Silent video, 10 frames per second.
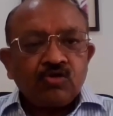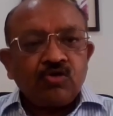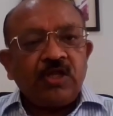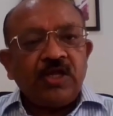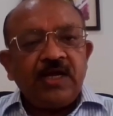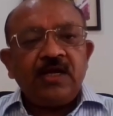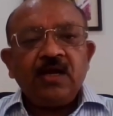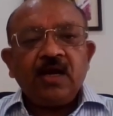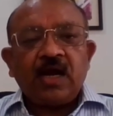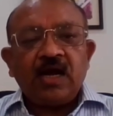So
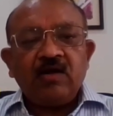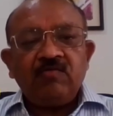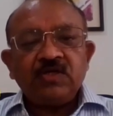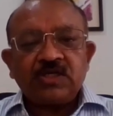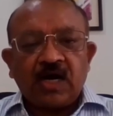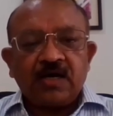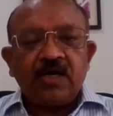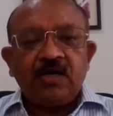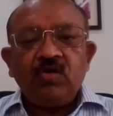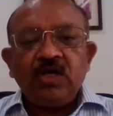they have
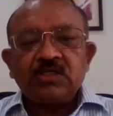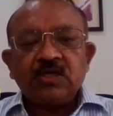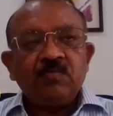started doing